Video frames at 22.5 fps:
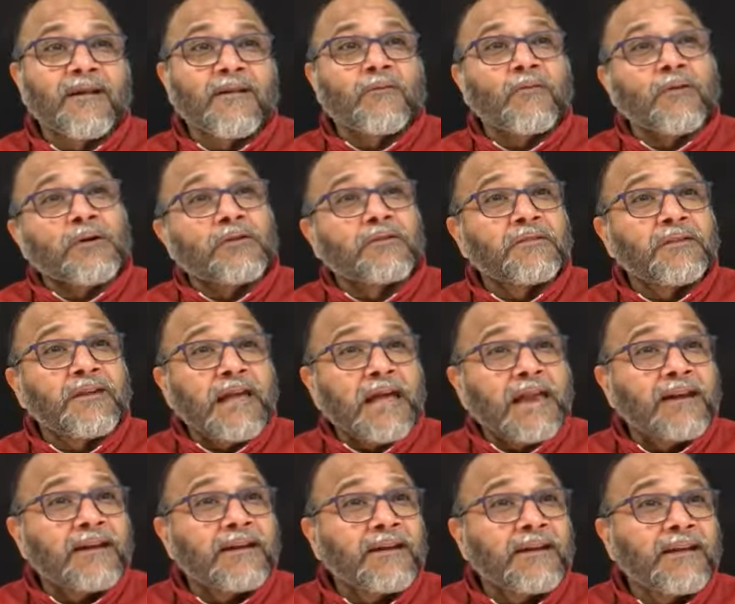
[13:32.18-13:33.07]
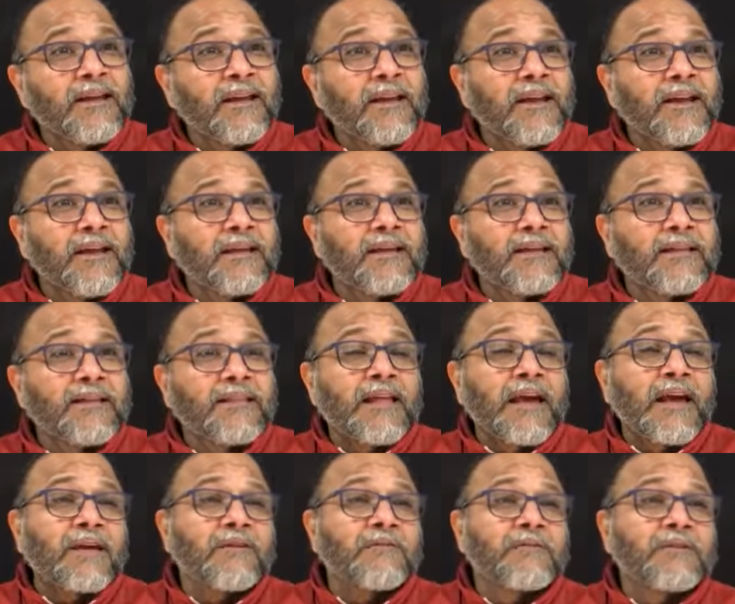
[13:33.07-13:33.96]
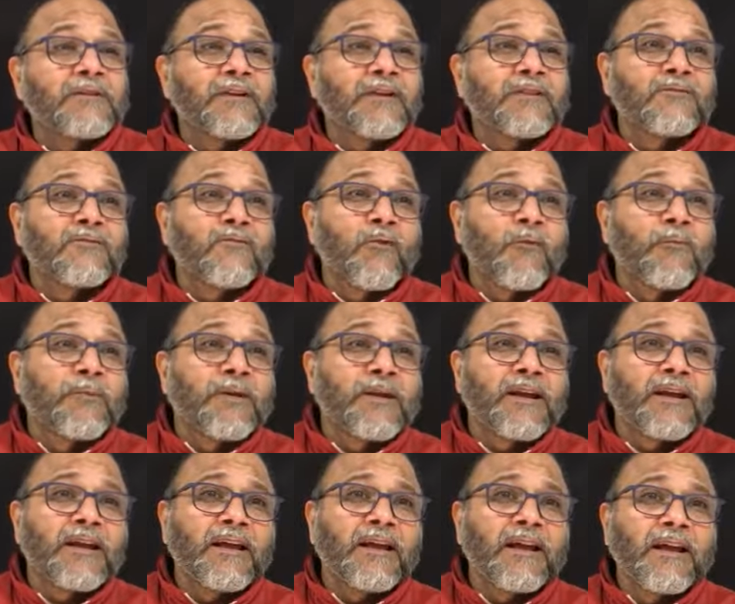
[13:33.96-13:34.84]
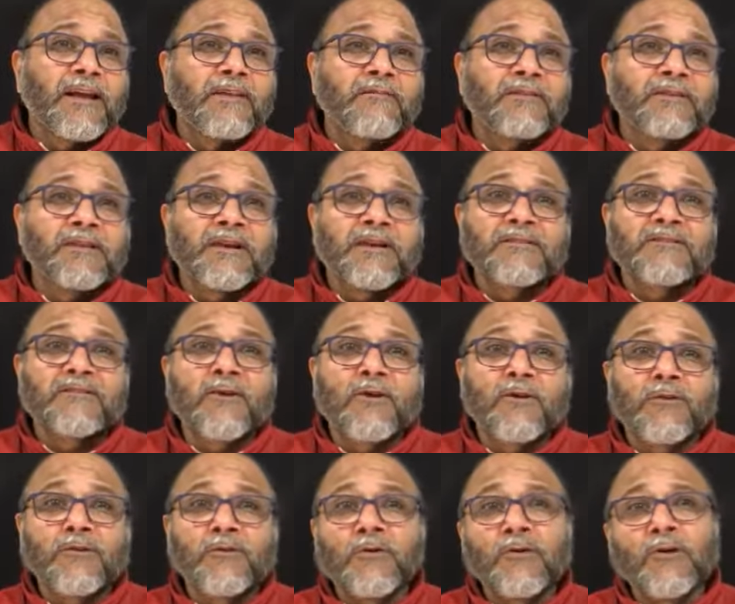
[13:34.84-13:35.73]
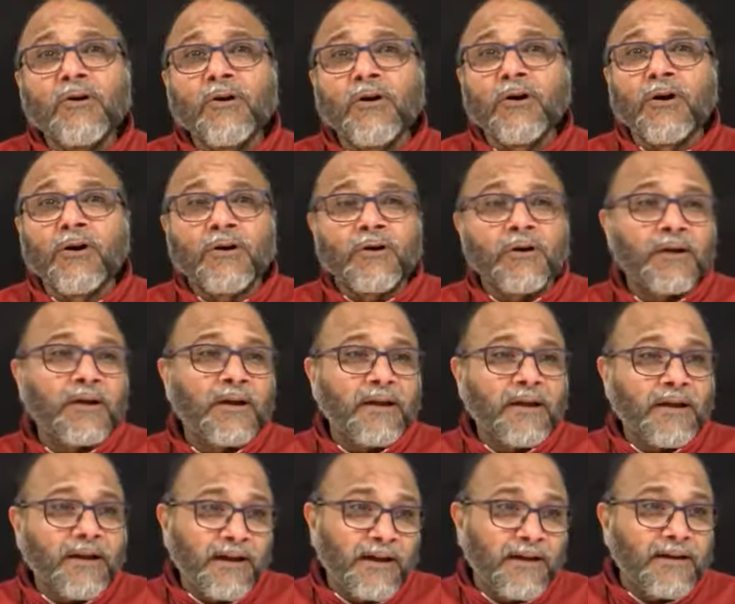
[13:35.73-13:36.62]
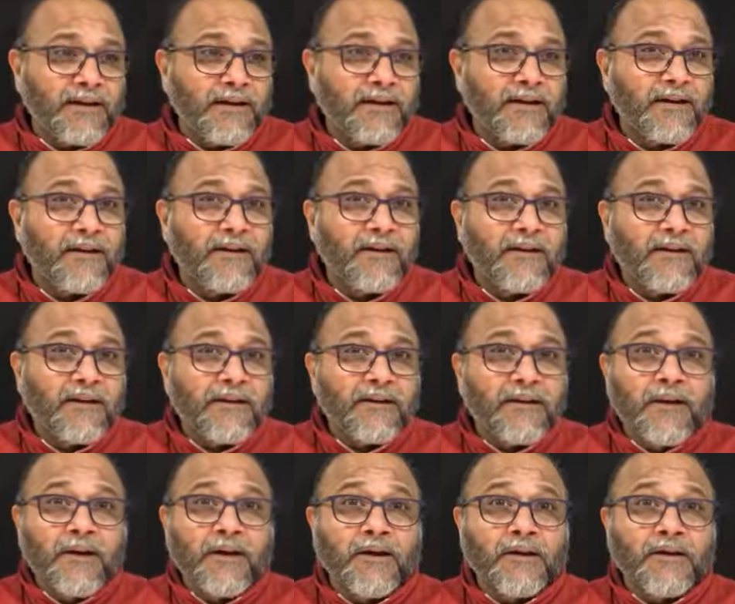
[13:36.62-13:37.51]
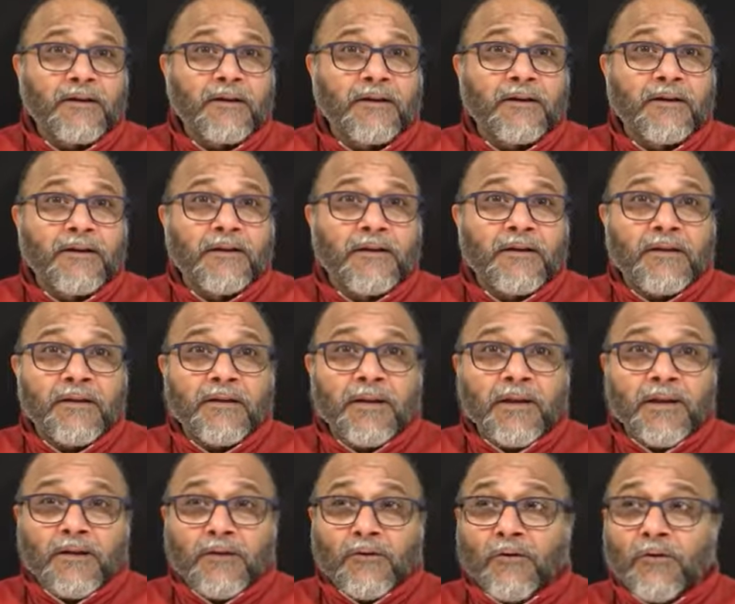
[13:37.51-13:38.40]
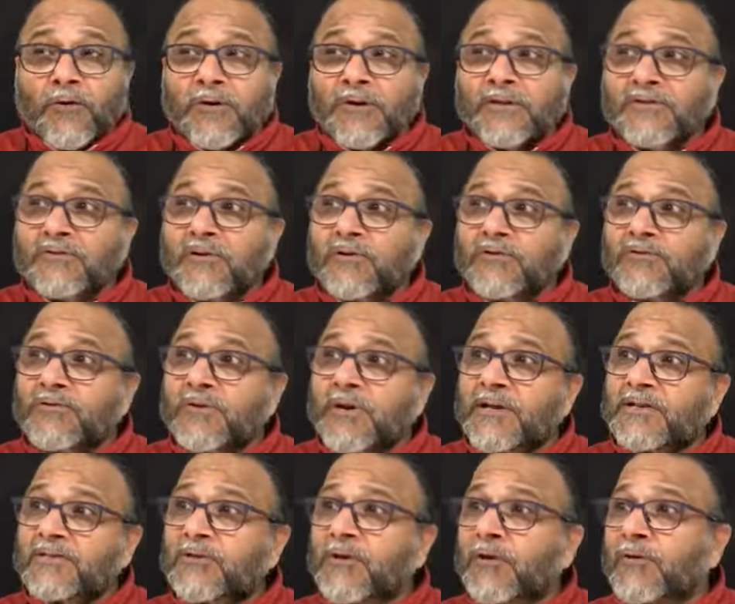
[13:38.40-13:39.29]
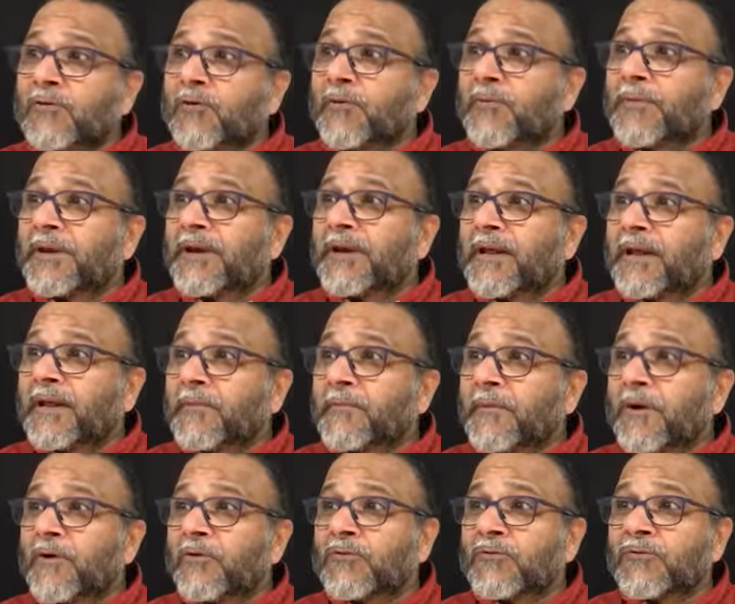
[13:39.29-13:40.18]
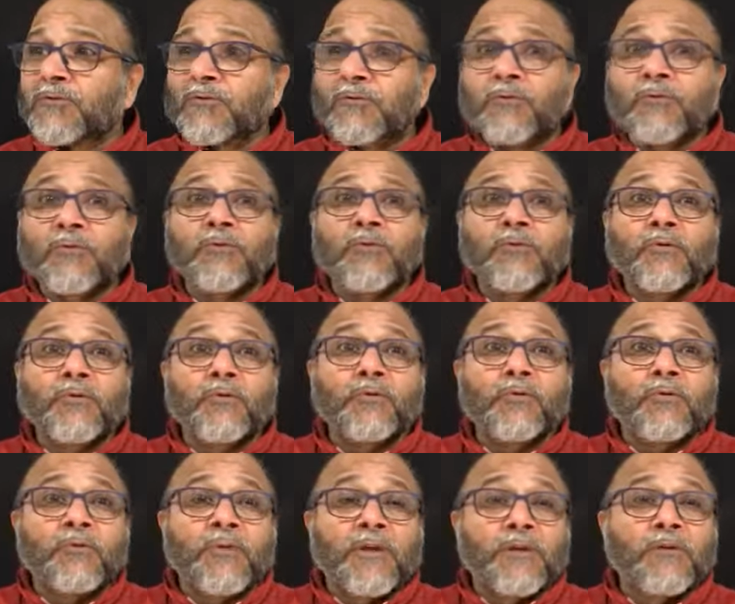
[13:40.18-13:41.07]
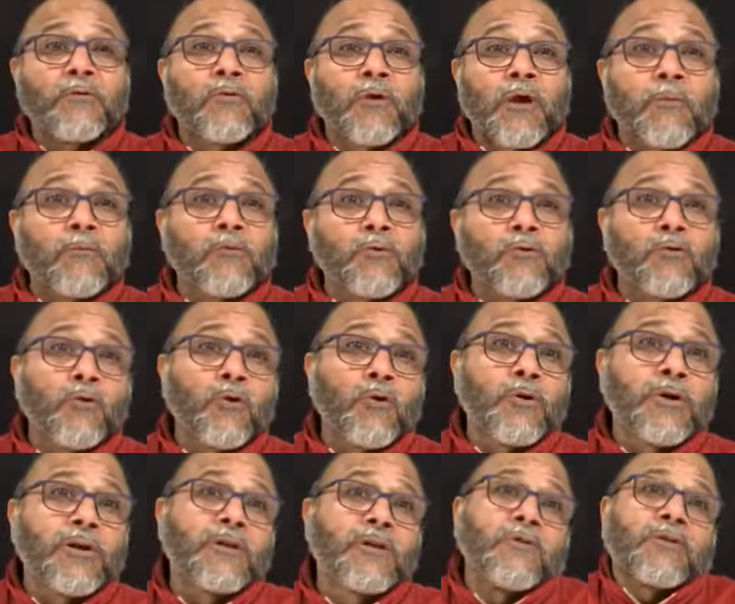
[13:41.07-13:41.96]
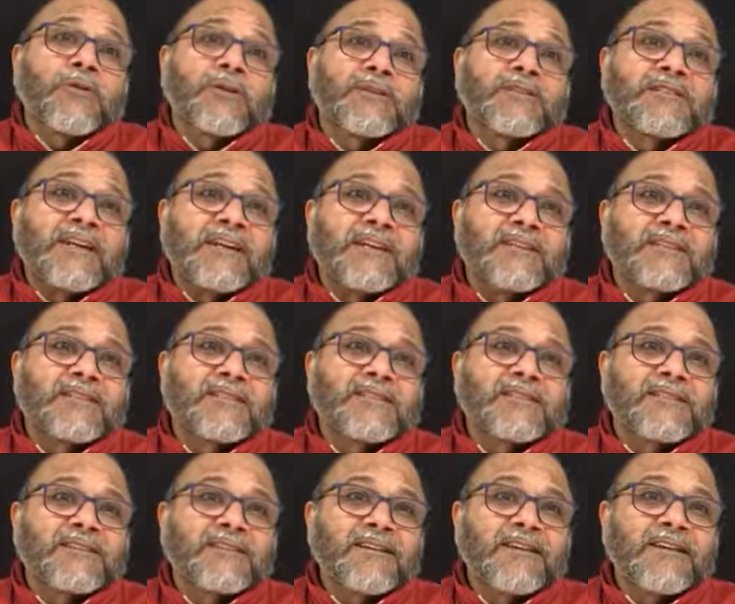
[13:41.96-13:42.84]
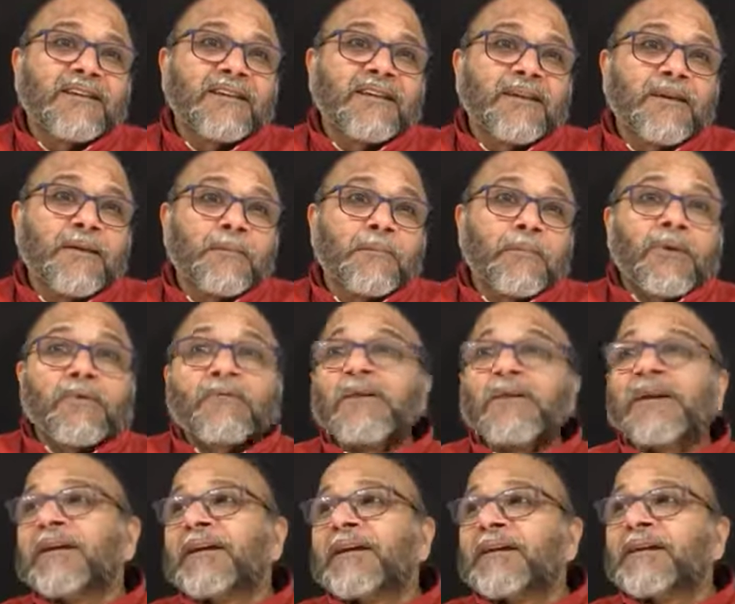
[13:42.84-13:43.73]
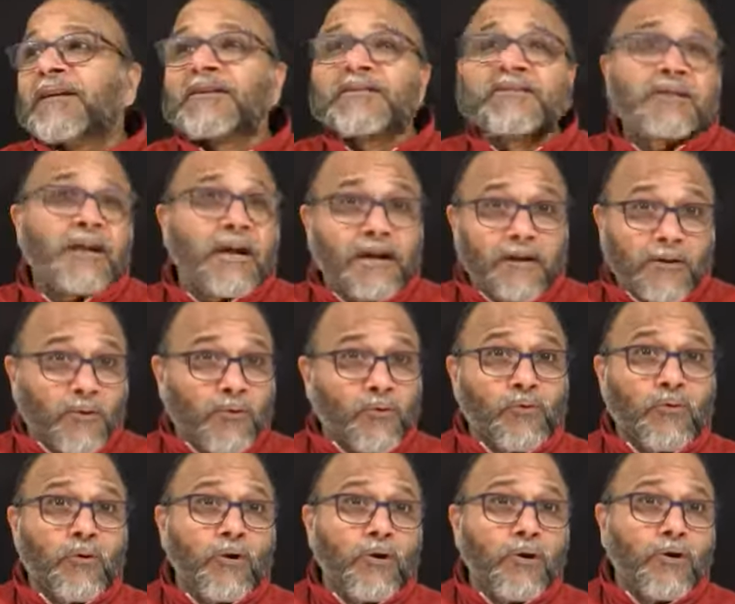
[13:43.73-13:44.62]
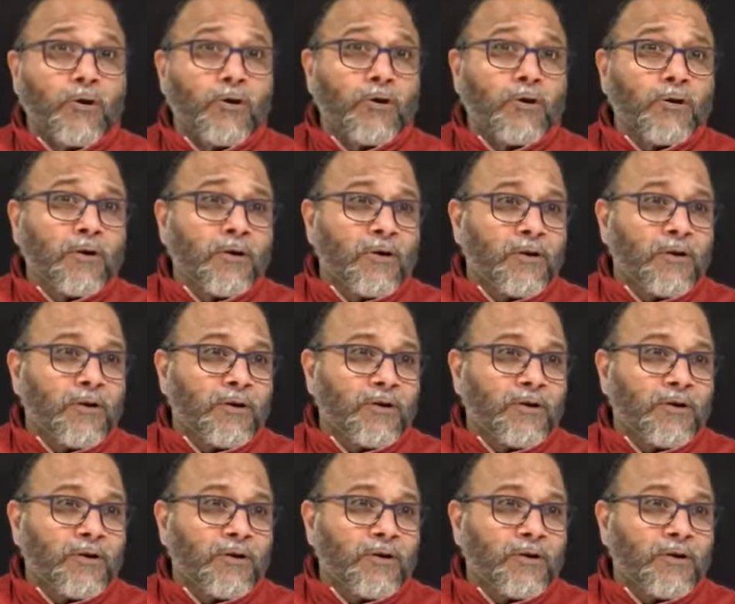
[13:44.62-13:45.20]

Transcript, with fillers: and what is reality that which has no beginning and which has got no end here ignorance also has got no beginning because you when you come to know, ignorance ends. But when did it start? You don't know.